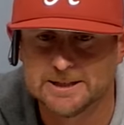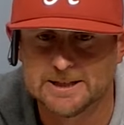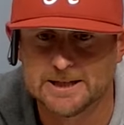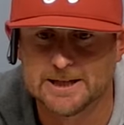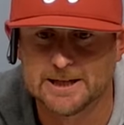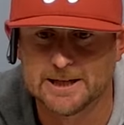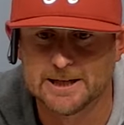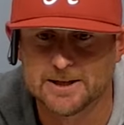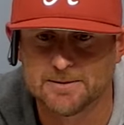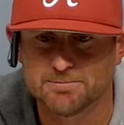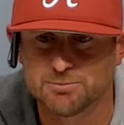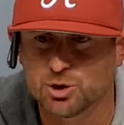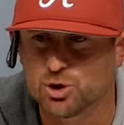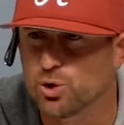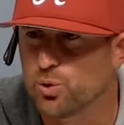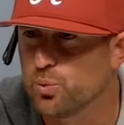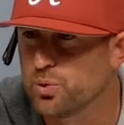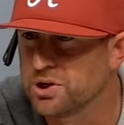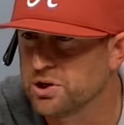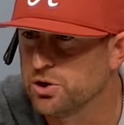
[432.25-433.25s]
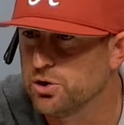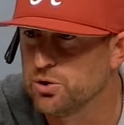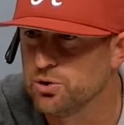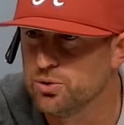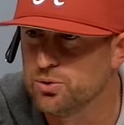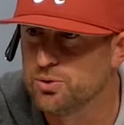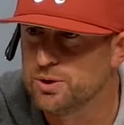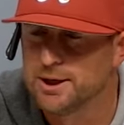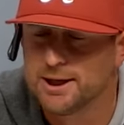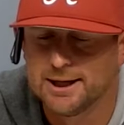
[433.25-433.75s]
You know, we
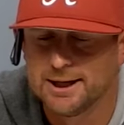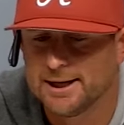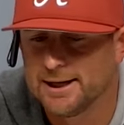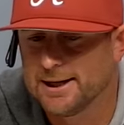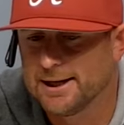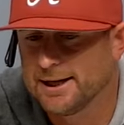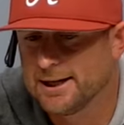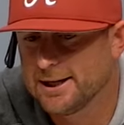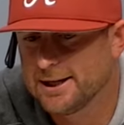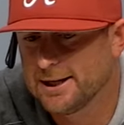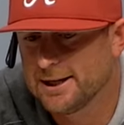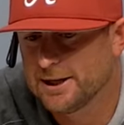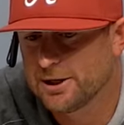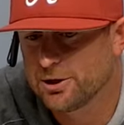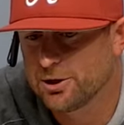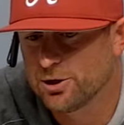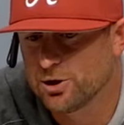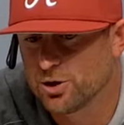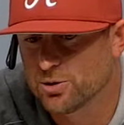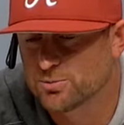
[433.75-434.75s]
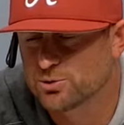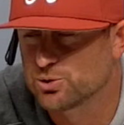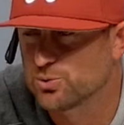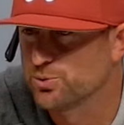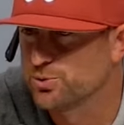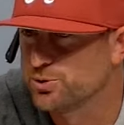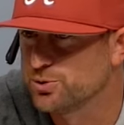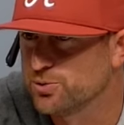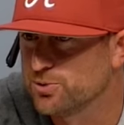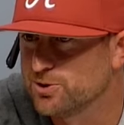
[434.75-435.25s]
knew and good arms
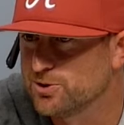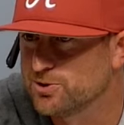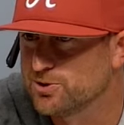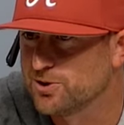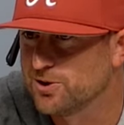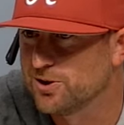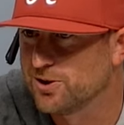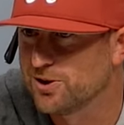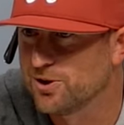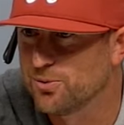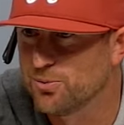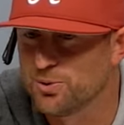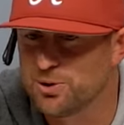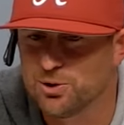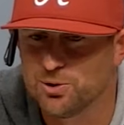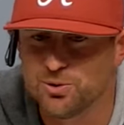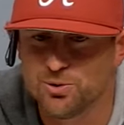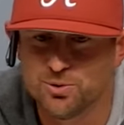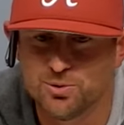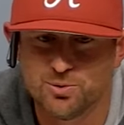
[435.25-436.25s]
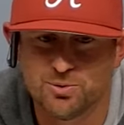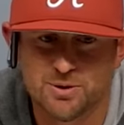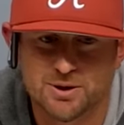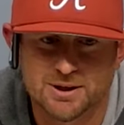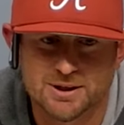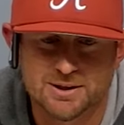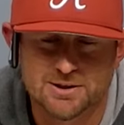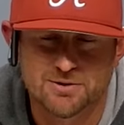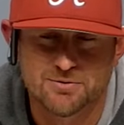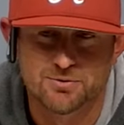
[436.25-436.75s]
will do this to you. You know, we knew
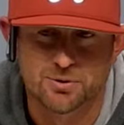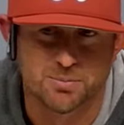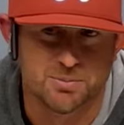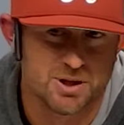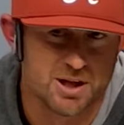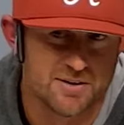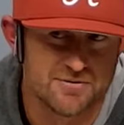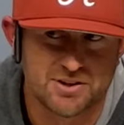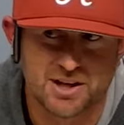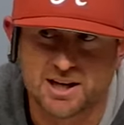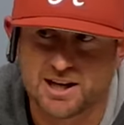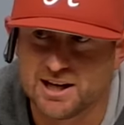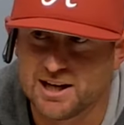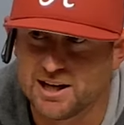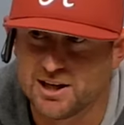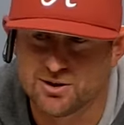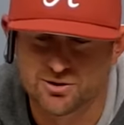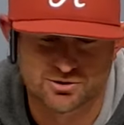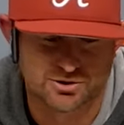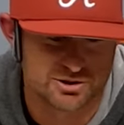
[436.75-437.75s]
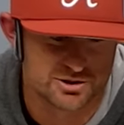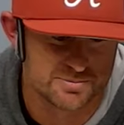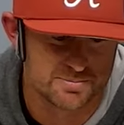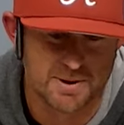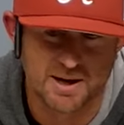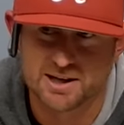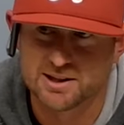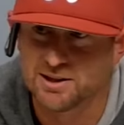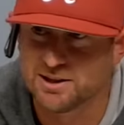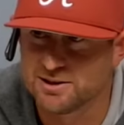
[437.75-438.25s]
from left-handed hitters, it's
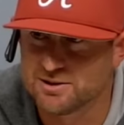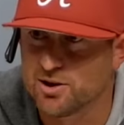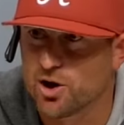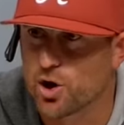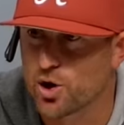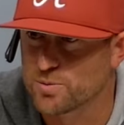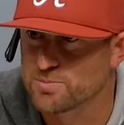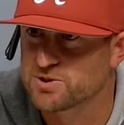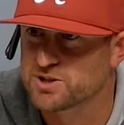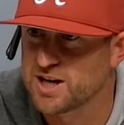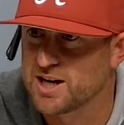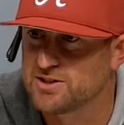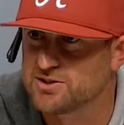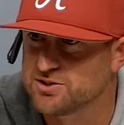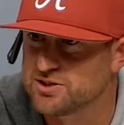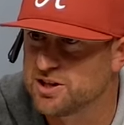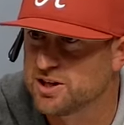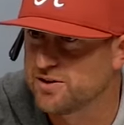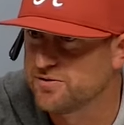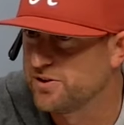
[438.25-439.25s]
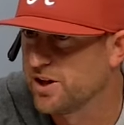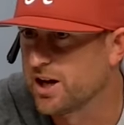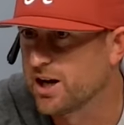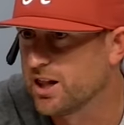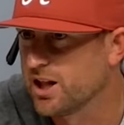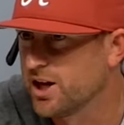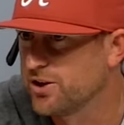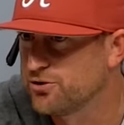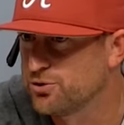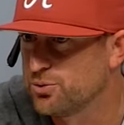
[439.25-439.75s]
mainly arm side stuff, not a
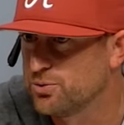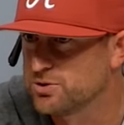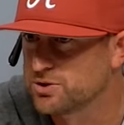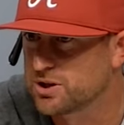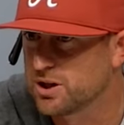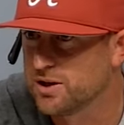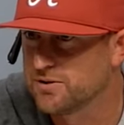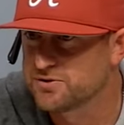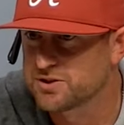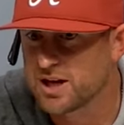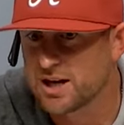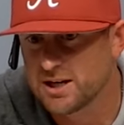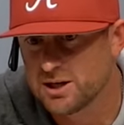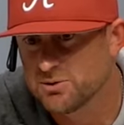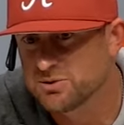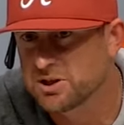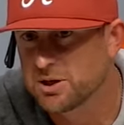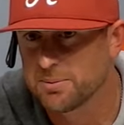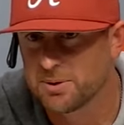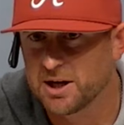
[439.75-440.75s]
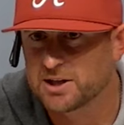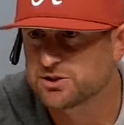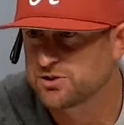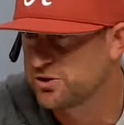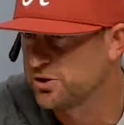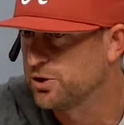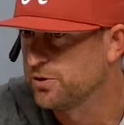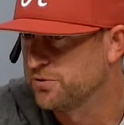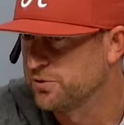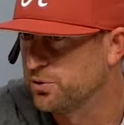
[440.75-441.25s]
lot to his glove side. He was able to
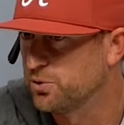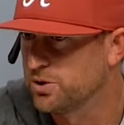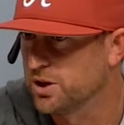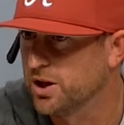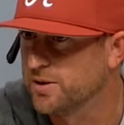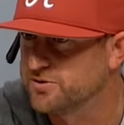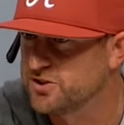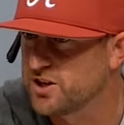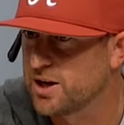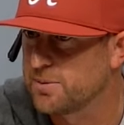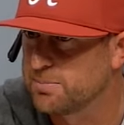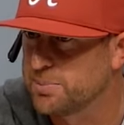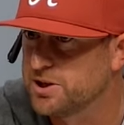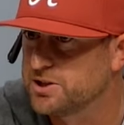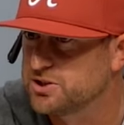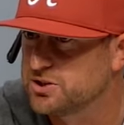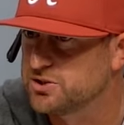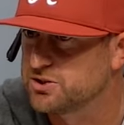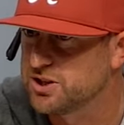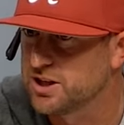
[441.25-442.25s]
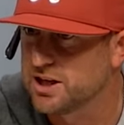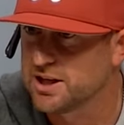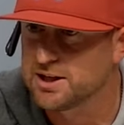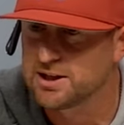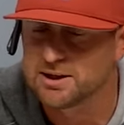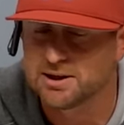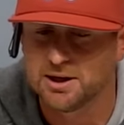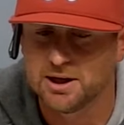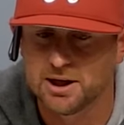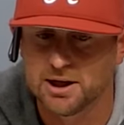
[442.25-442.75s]
execute a few glove side pitches
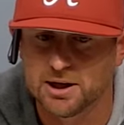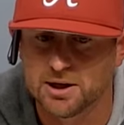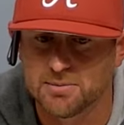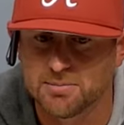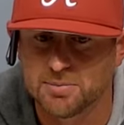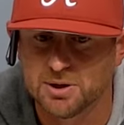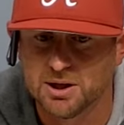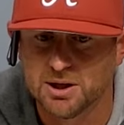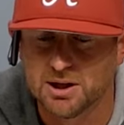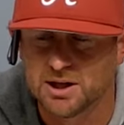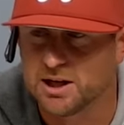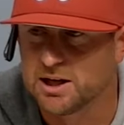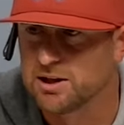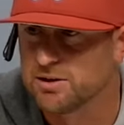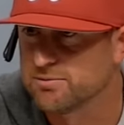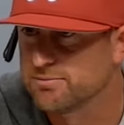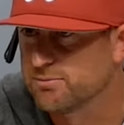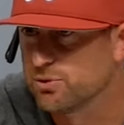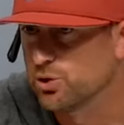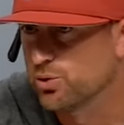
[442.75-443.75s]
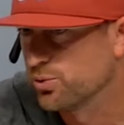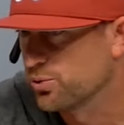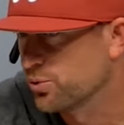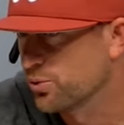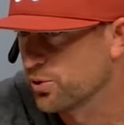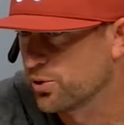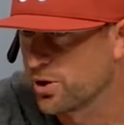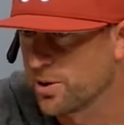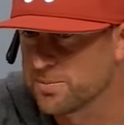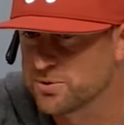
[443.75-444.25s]
today. And you know,
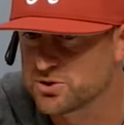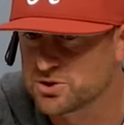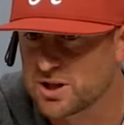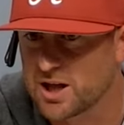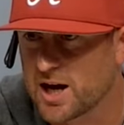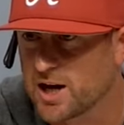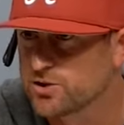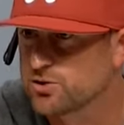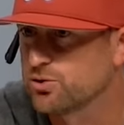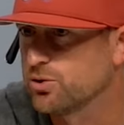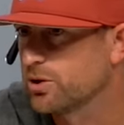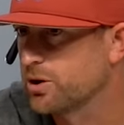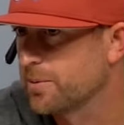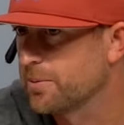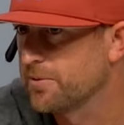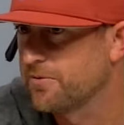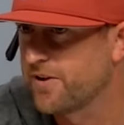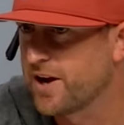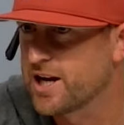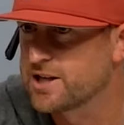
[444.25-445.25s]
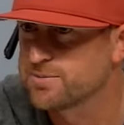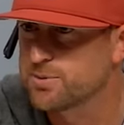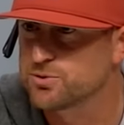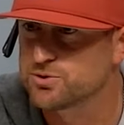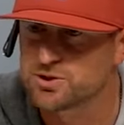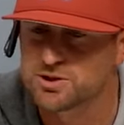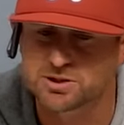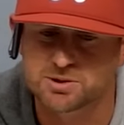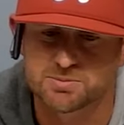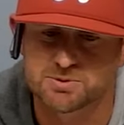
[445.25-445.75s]
threw a couple sliders, threw a couple
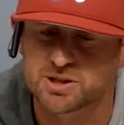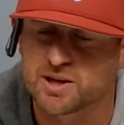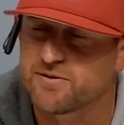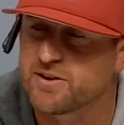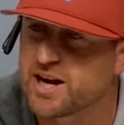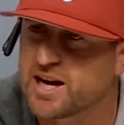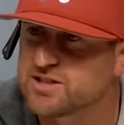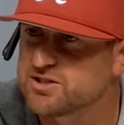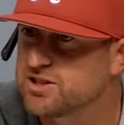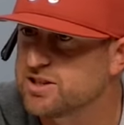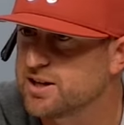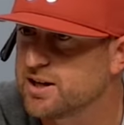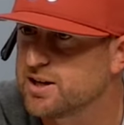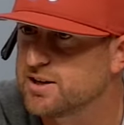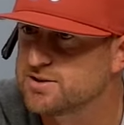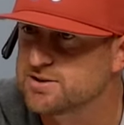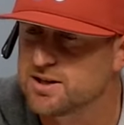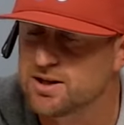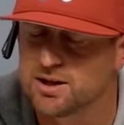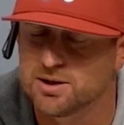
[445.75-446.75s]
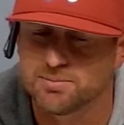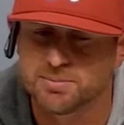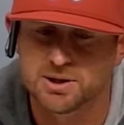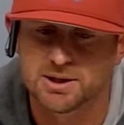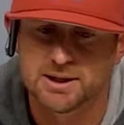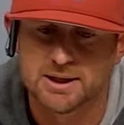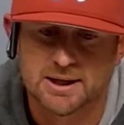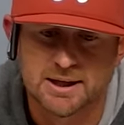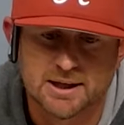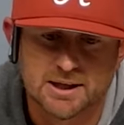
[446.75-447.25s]
fastballs and some stuff he hasn't done a ton.
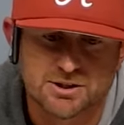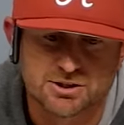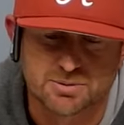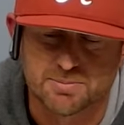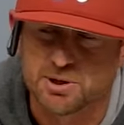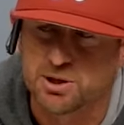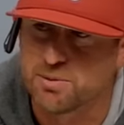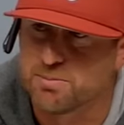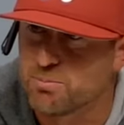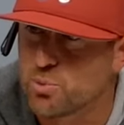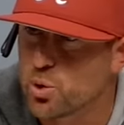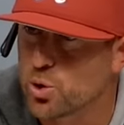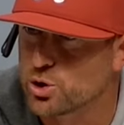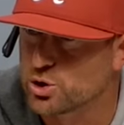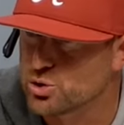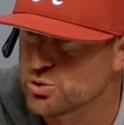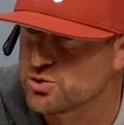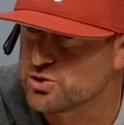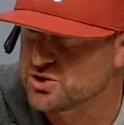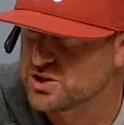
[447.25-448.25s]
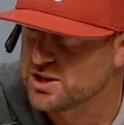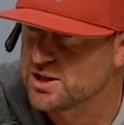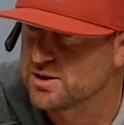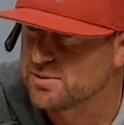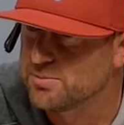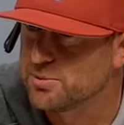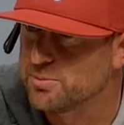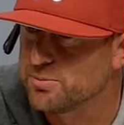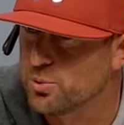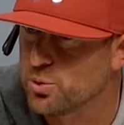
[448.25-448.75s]
But to me, the more you see
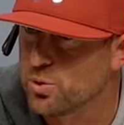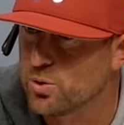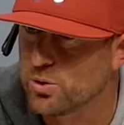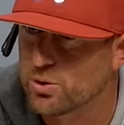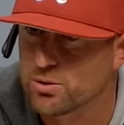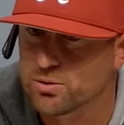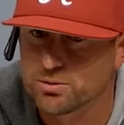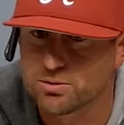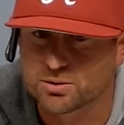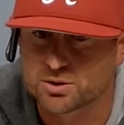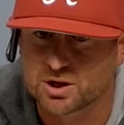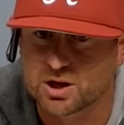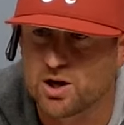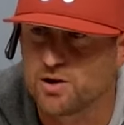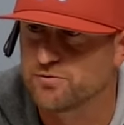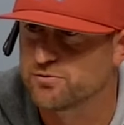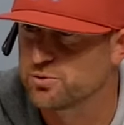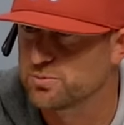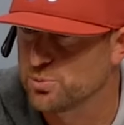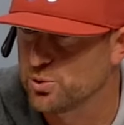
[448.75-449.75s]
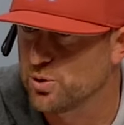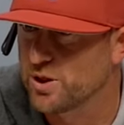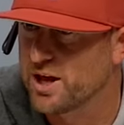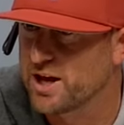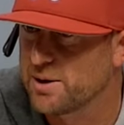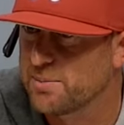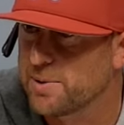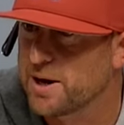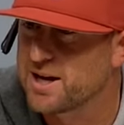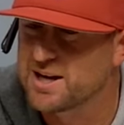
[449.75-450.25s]
him, the more comfortable
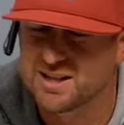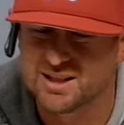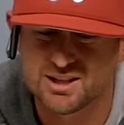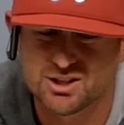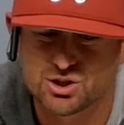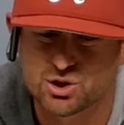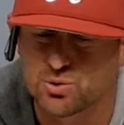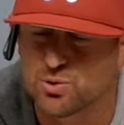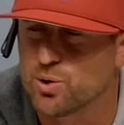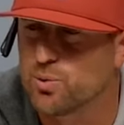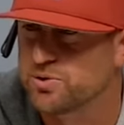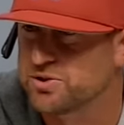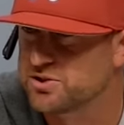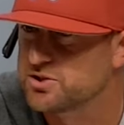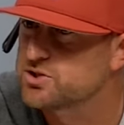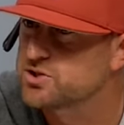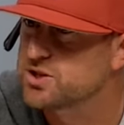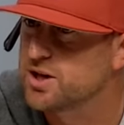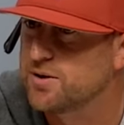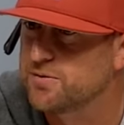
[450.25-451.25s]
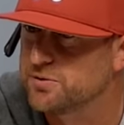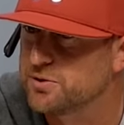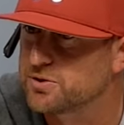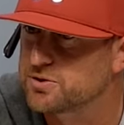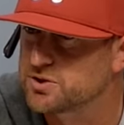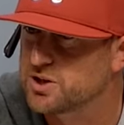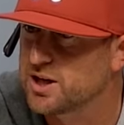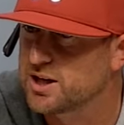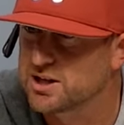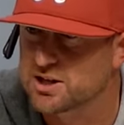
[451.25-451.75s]
that at bat. At least you know what the stuff
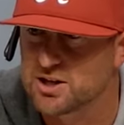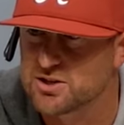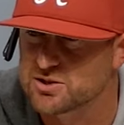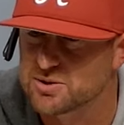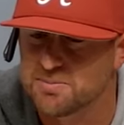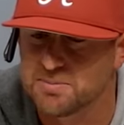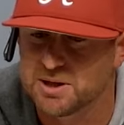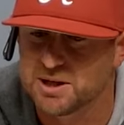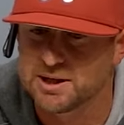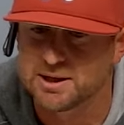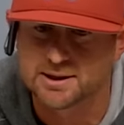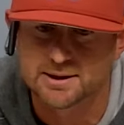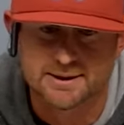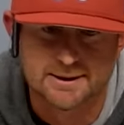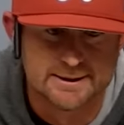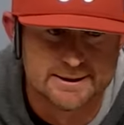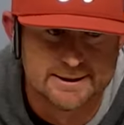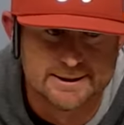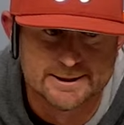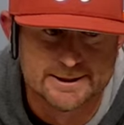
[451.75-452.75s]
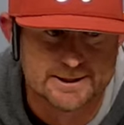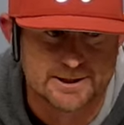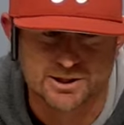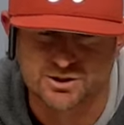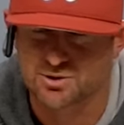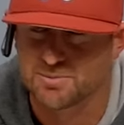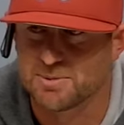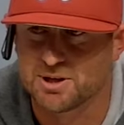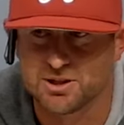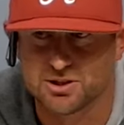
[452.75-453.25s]
looks like. It doesn't mean
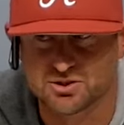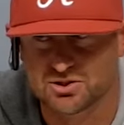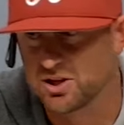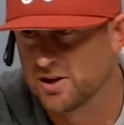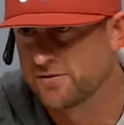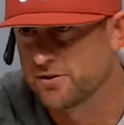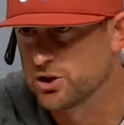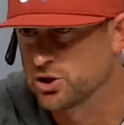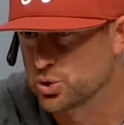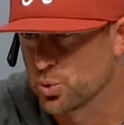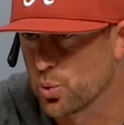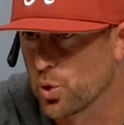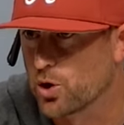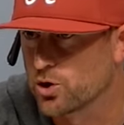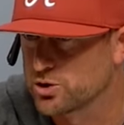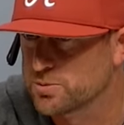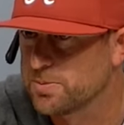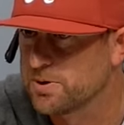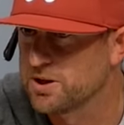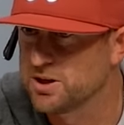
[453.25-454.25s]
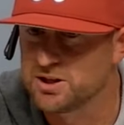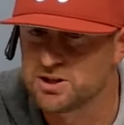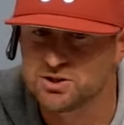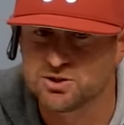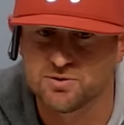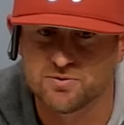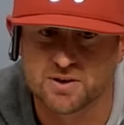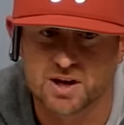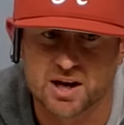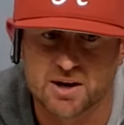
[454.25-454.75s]
the stuff gets worse, but at
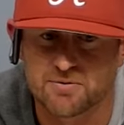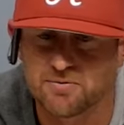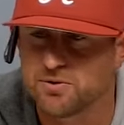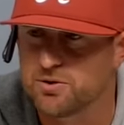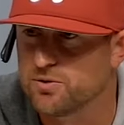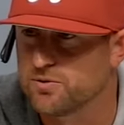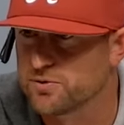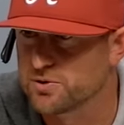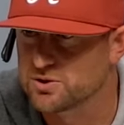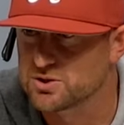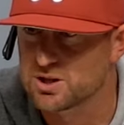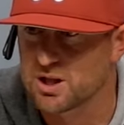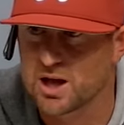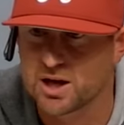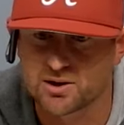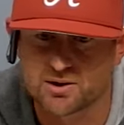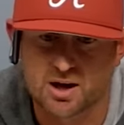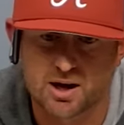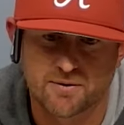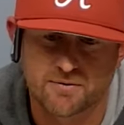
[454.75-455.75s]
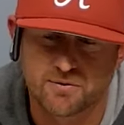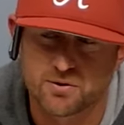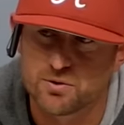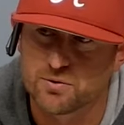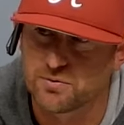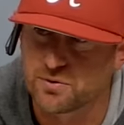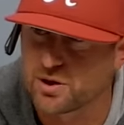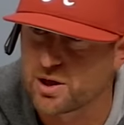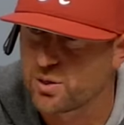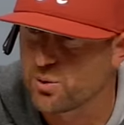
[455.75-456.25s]
least you've got a feel for the slide. You got a feel
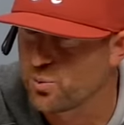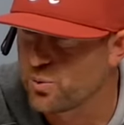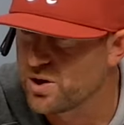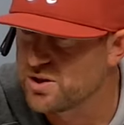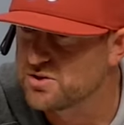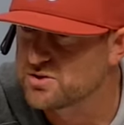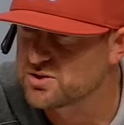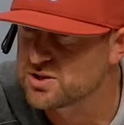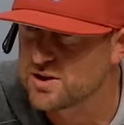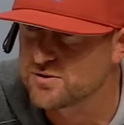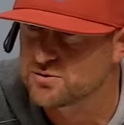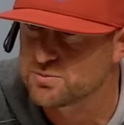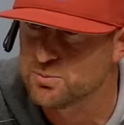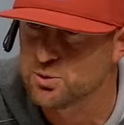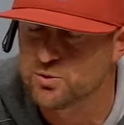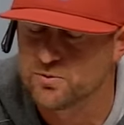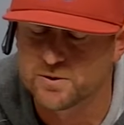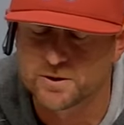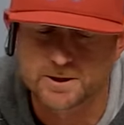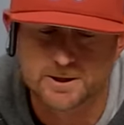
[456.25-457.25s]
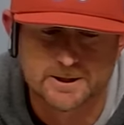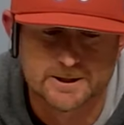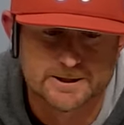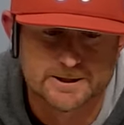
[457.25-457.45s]
for the way the stuff's moving.